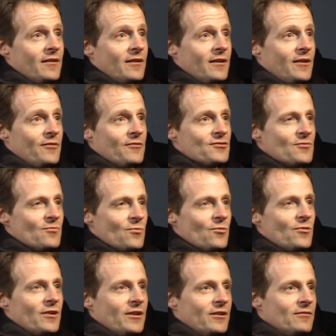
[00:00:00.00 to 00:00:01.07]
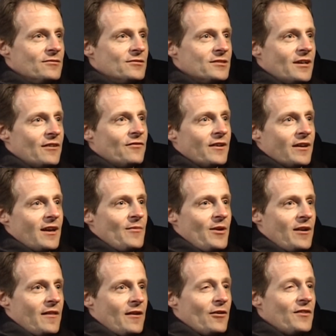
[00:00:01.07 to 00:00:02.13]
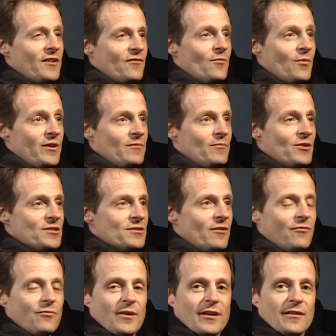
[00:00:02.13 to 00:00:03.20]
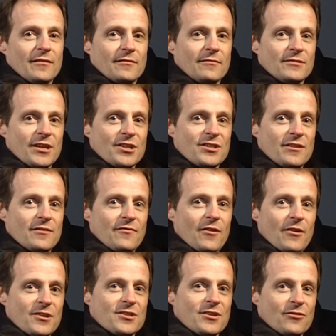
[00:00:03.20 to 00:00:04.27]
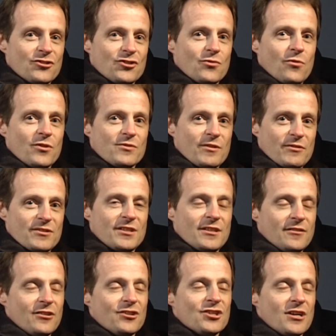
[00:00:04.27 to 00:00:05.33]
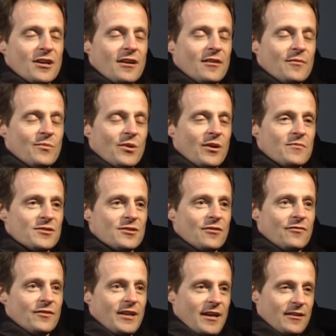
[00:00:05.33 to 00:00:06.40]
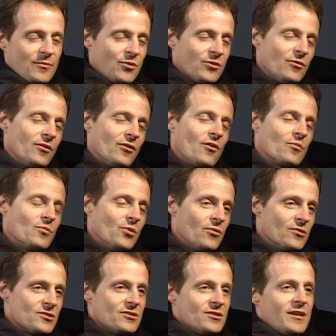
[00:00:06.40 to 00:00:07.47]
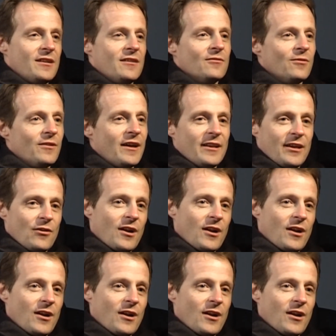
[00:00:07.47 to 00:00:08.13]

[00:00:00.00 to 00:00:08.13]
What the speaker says: And there was some really good stuff that came out of that. I think for myself, when it was actually focusing on George when he was sitting in a chair by himself and he had to put all the long pauses in and all that, and he got